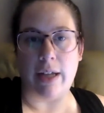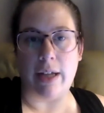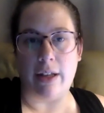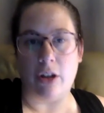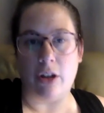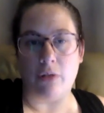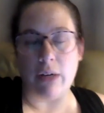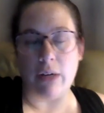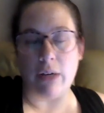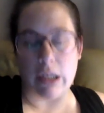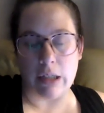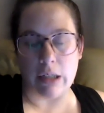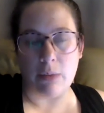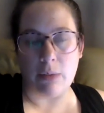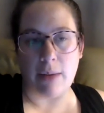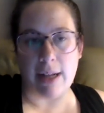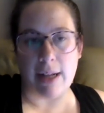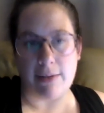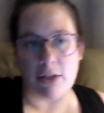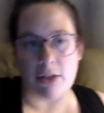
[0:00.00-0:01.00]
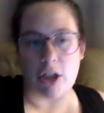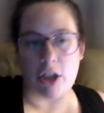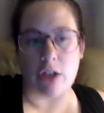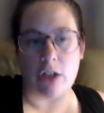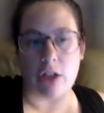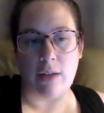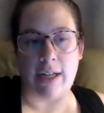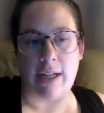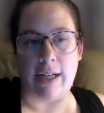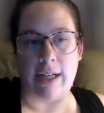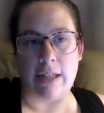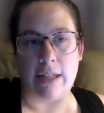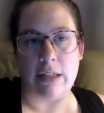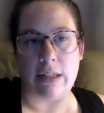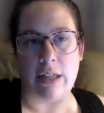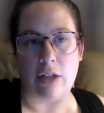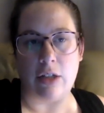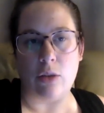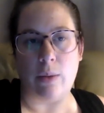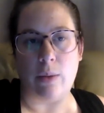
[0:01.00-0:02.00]
and the reason we have to do these
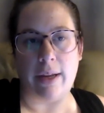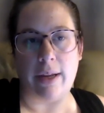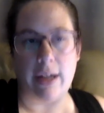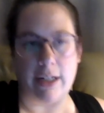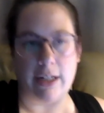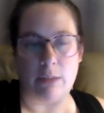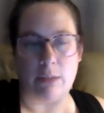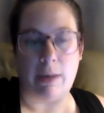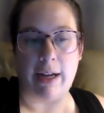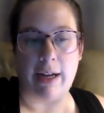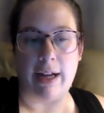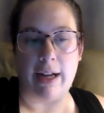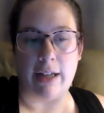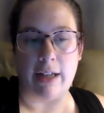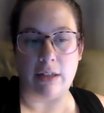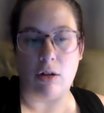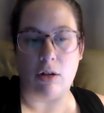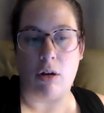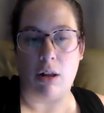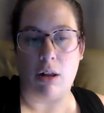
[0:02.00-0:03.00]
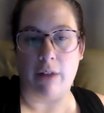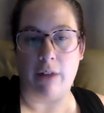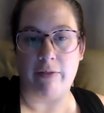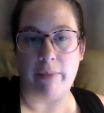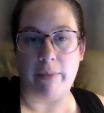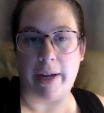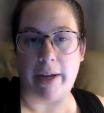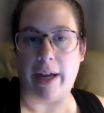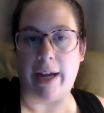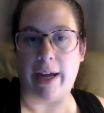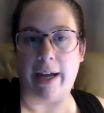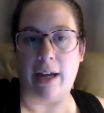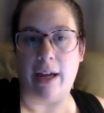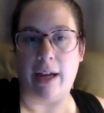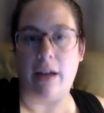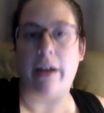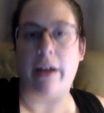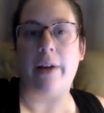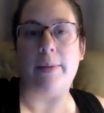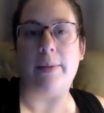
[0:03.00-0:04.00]
this week is because all of
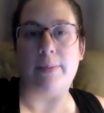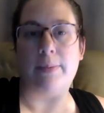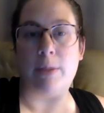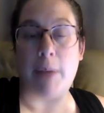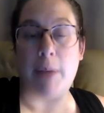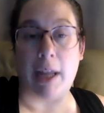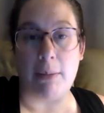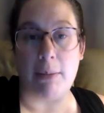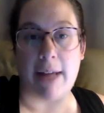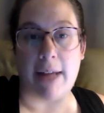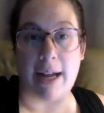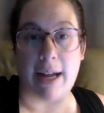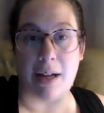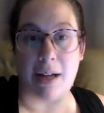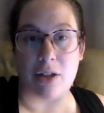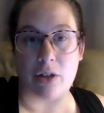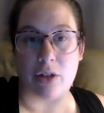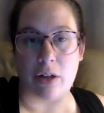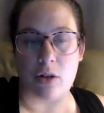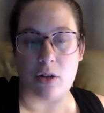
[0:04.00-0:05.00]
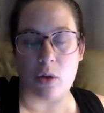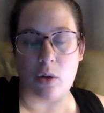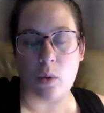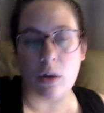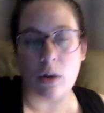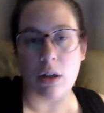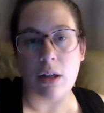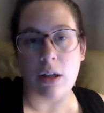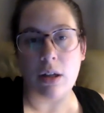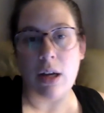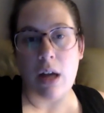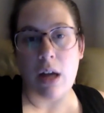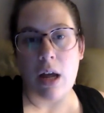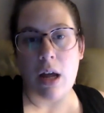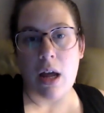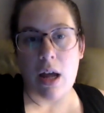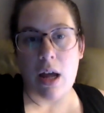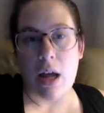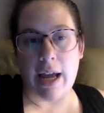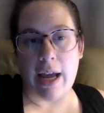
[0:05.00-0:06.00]
my spelling packets are at school
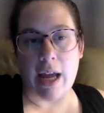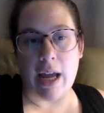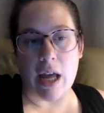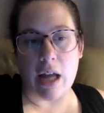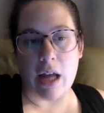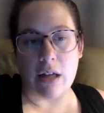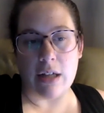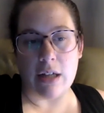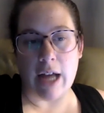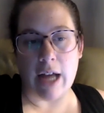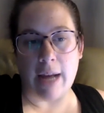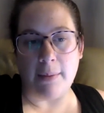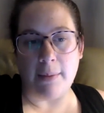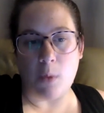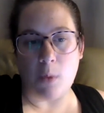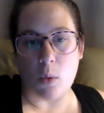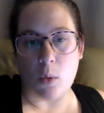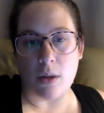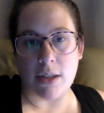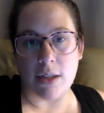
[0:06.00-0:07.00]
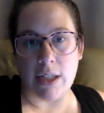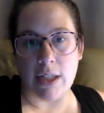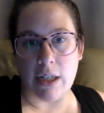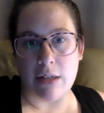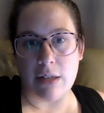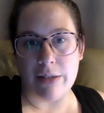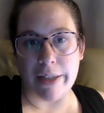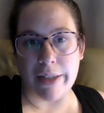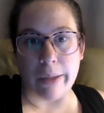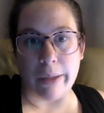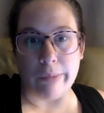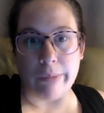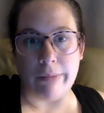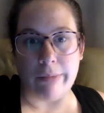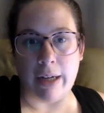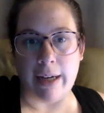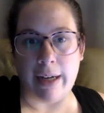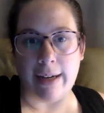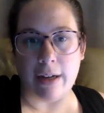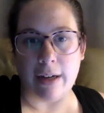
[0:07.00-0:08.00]
and I'm quarantined, so I
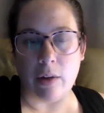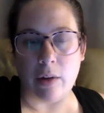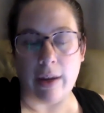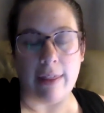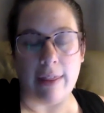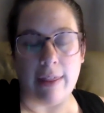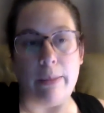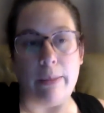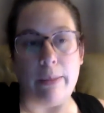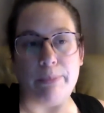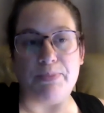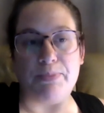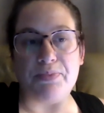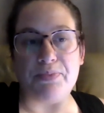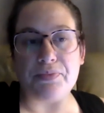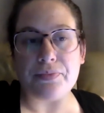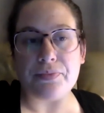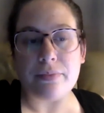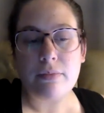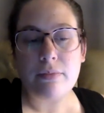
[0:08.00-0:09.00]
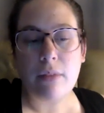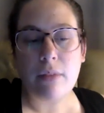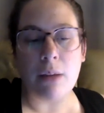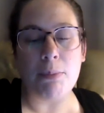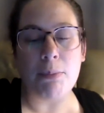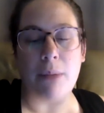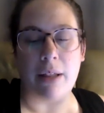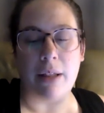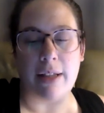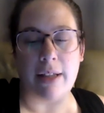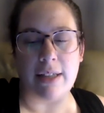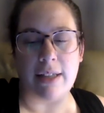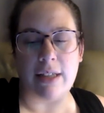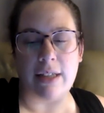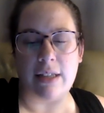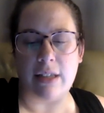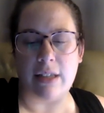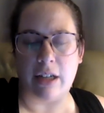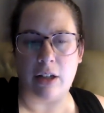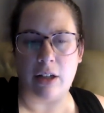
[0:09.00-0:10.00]
can't go get them. But this
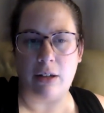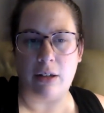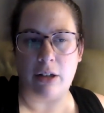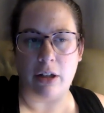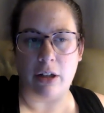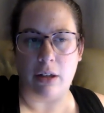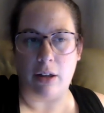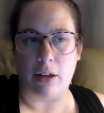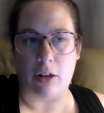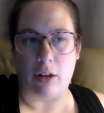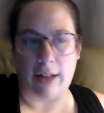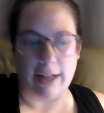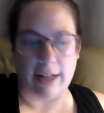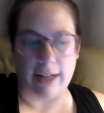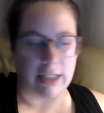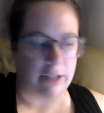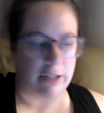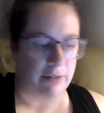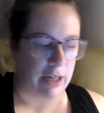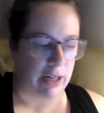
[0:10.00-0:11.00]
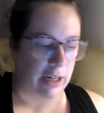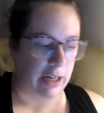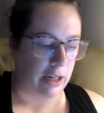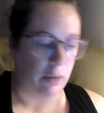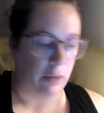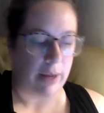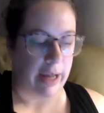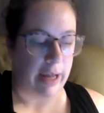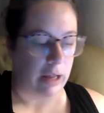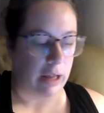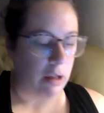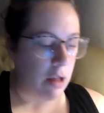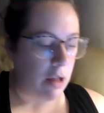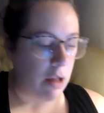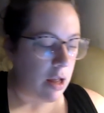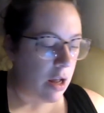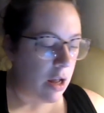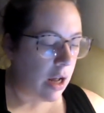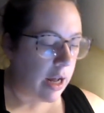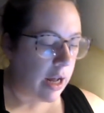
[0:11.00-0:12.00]
is a good little activity anyway.
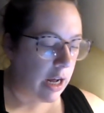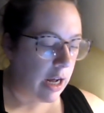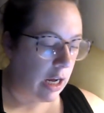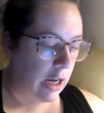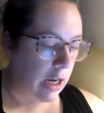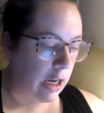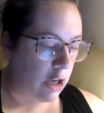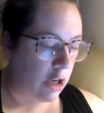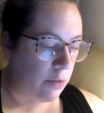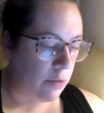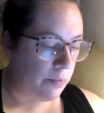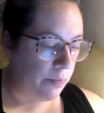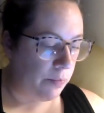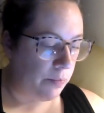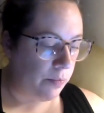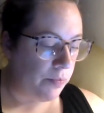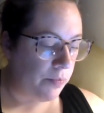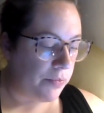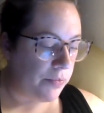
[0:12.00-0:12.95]
Um,